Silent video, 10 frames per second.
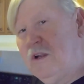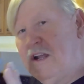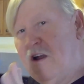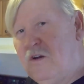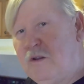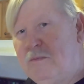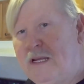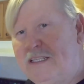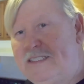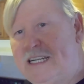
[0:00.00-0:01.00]
rid of all of
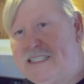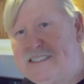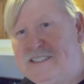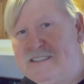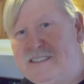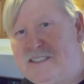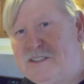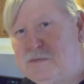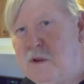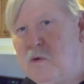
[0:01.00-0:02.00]
my addictions,
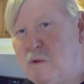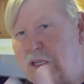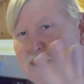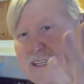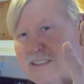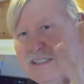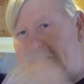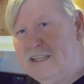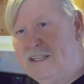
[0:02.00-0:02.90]
smoking and